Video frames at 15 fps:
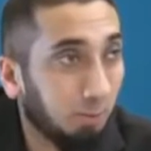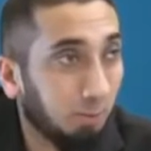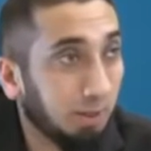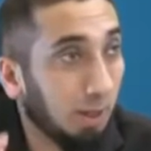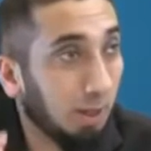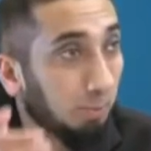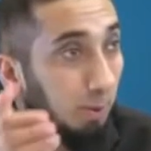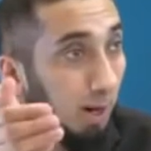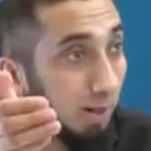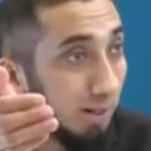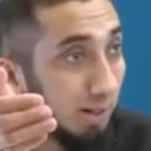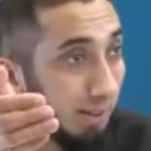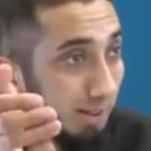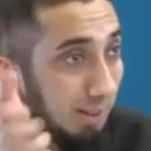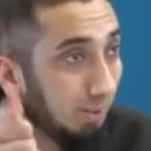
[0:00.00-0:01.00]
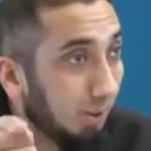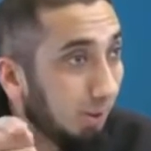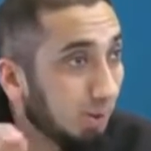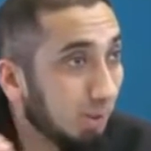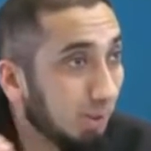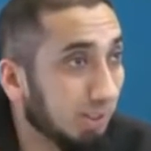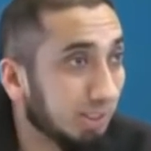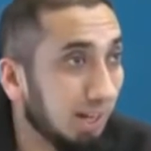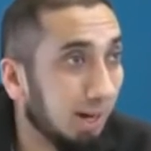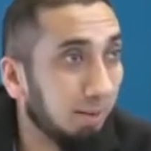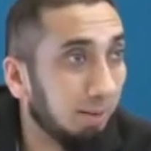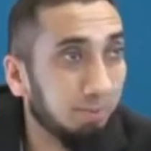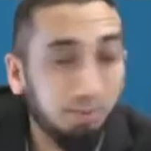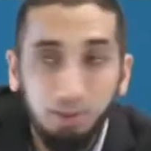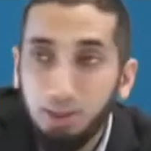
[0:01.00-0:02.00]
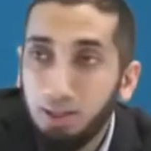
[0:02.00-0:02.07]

You're making progress and they want you to stop.